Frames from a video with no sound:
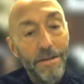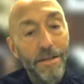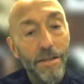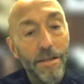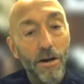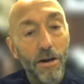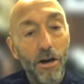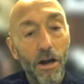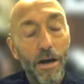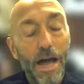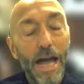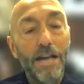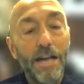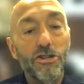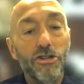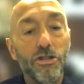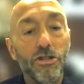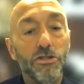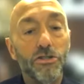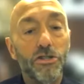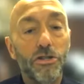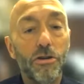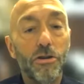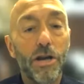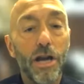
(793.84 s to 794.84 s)
The Angel
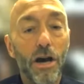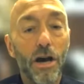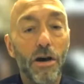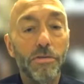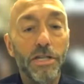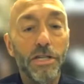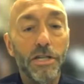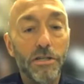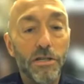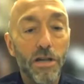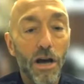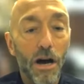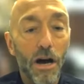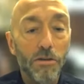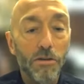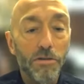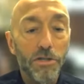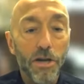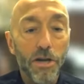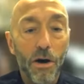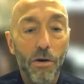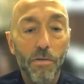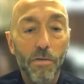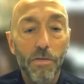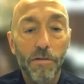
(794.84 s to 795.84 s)
Studios is
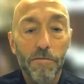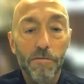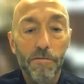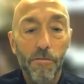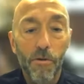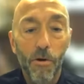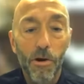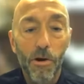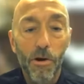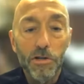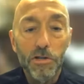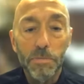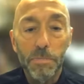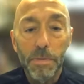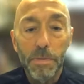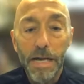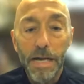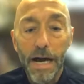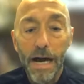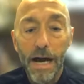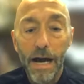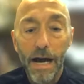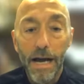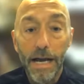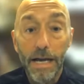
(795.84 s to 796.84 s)
also the force
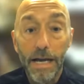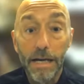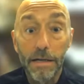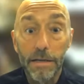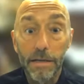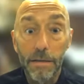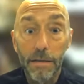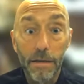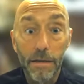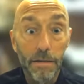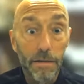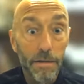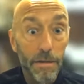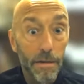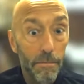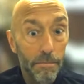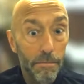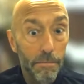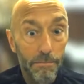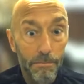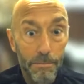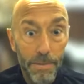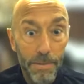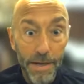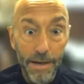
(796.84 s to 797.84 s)
behind
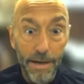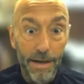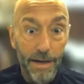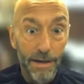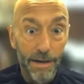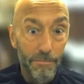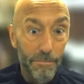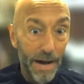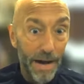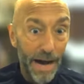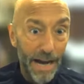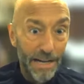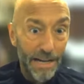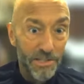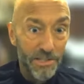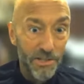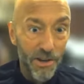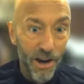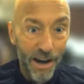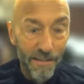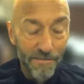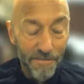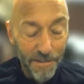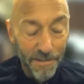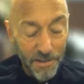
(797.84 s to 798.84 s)
the big box
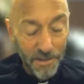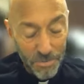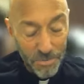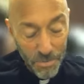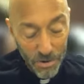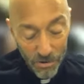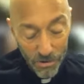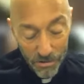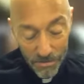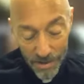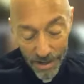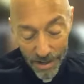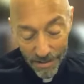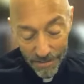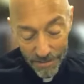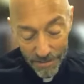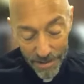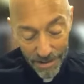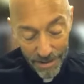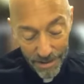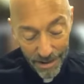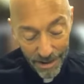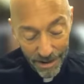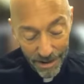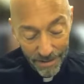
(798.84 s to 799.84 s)
office movie of
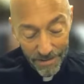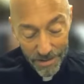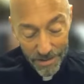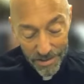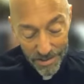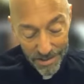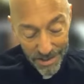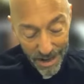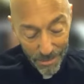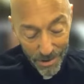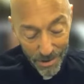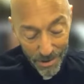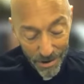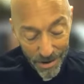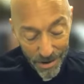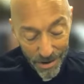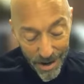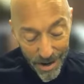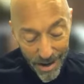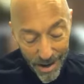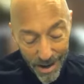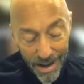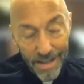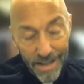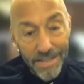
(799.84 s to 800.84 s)
the summer,
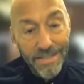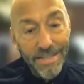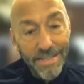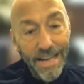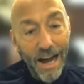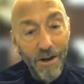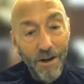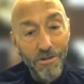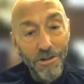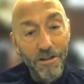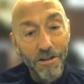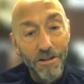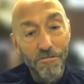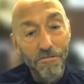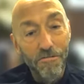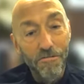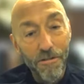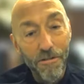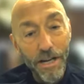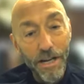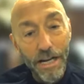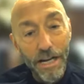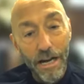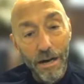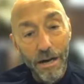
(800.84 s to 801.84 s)
Sound of
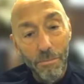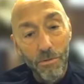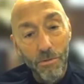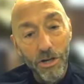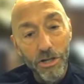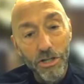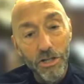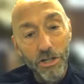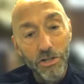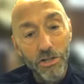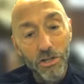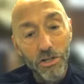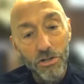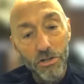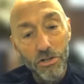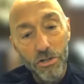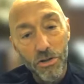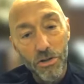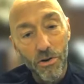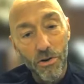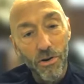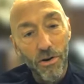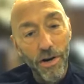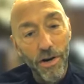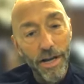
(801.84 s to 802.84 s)
Freedom, which is a
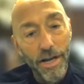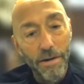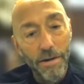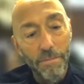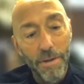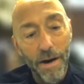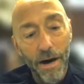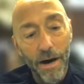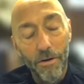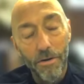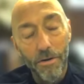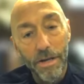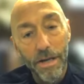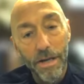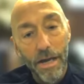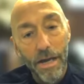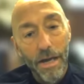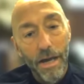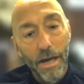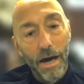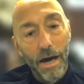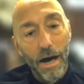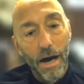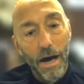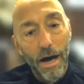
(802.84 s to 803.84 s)
story about
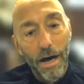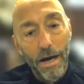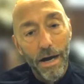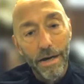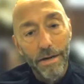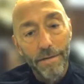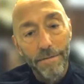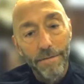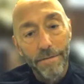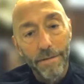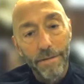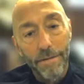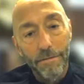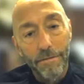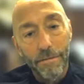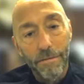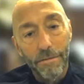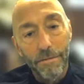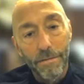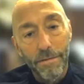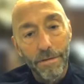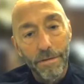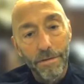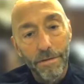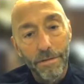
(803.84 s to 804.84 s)

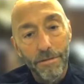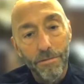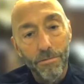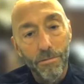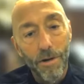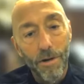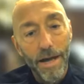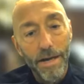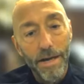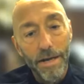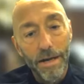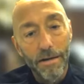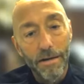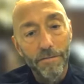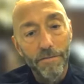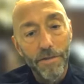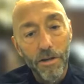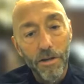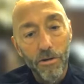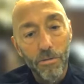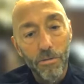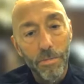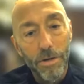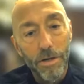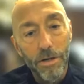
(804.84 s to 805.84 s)
the threat of
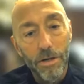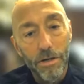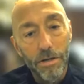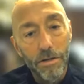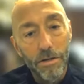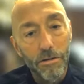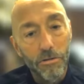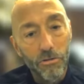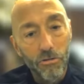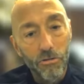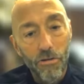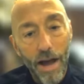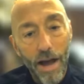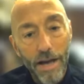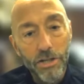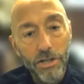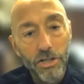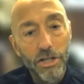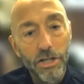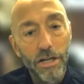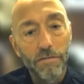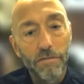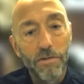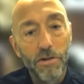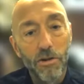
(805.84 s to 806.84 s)
human, the
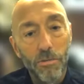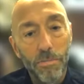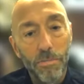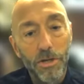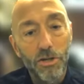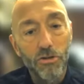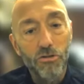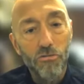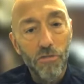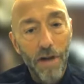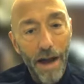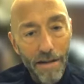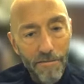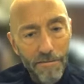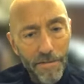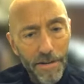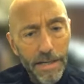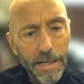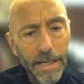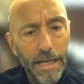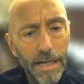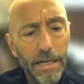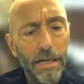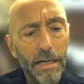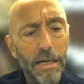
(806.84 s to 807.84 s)
tragedy of human
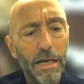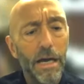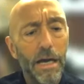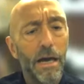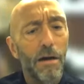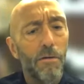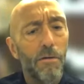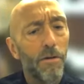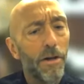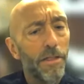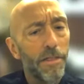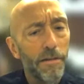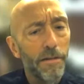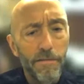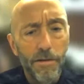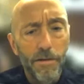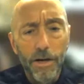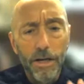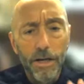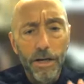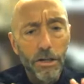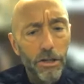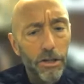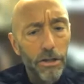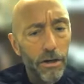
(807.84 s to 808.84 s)
trafficking, with a
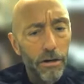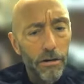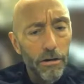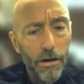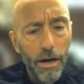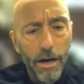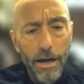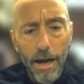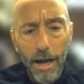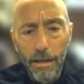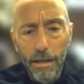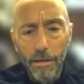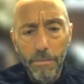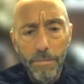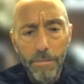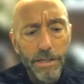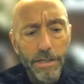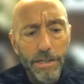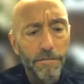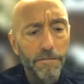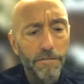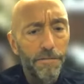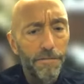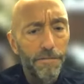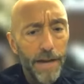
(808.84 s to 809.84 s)
very clear
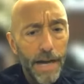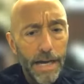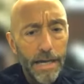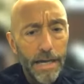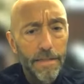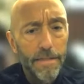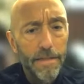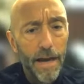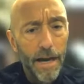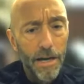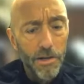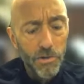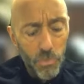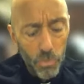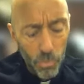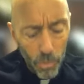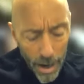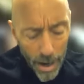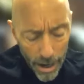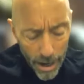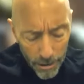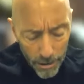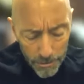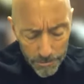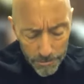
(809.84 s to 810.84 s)
element of faith as
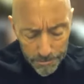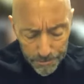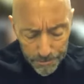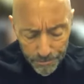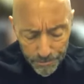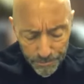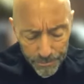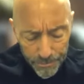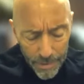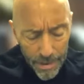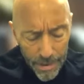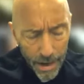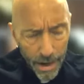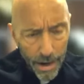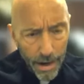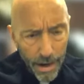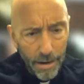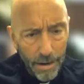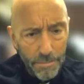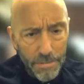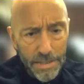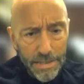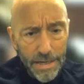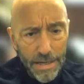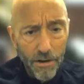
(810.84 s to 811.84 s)
well.
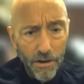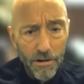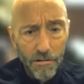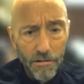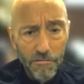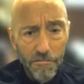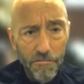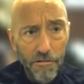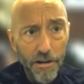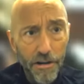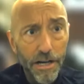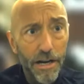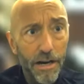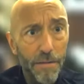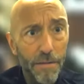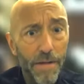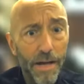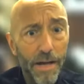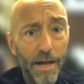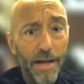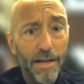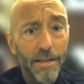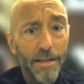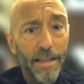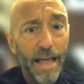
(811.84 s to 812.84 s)
Sound of
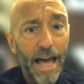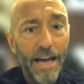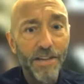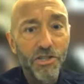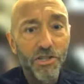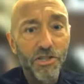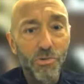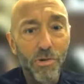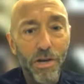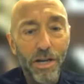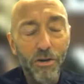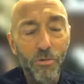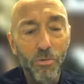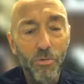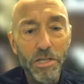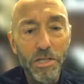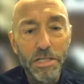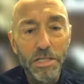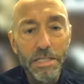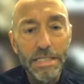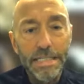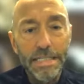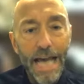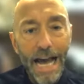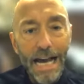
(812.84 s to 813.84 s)
Freedom last week
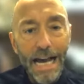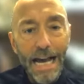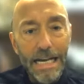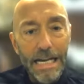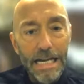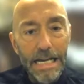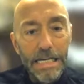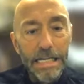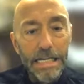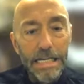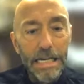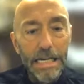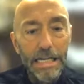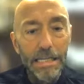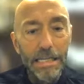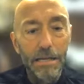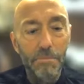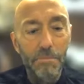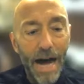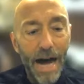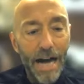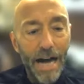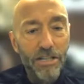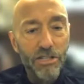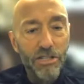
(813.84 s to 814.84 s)
was second in the
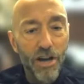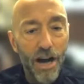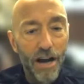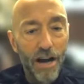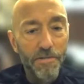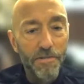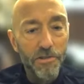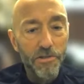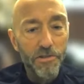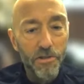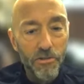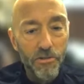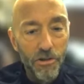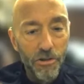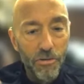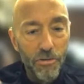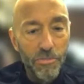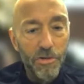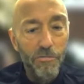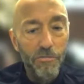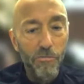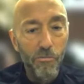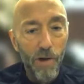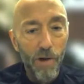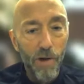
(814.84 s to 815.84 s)
box office in
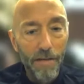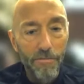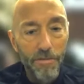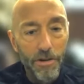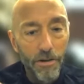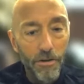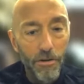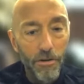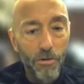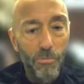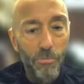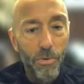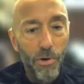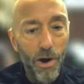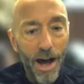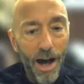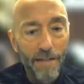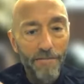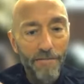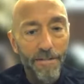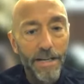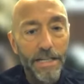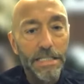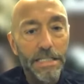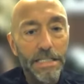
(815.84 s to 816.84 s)
terms of revenue
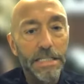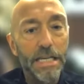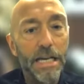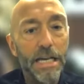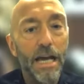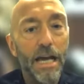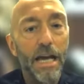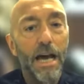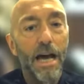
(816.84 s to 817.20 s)
profits,